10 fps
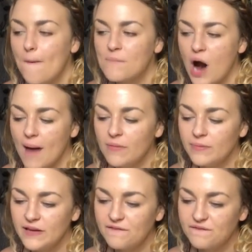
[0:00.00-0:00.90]

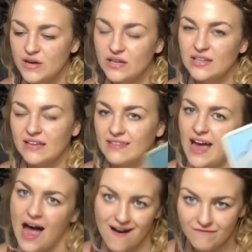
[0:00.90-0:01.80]
probably feel like they
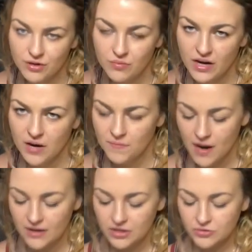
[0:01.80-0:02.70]
have the one up
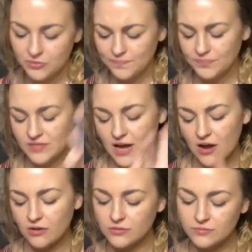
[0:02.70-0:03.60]
on you.
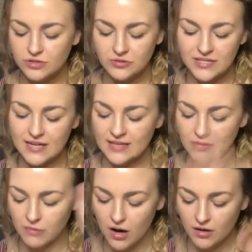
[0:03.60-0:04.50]
Now, don't take
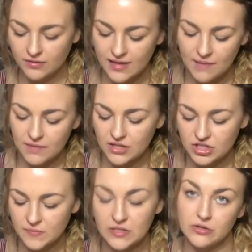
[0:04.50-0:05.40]
that wrong. That might
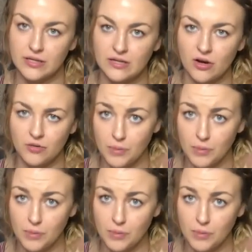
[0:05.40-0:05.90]
just be their ego.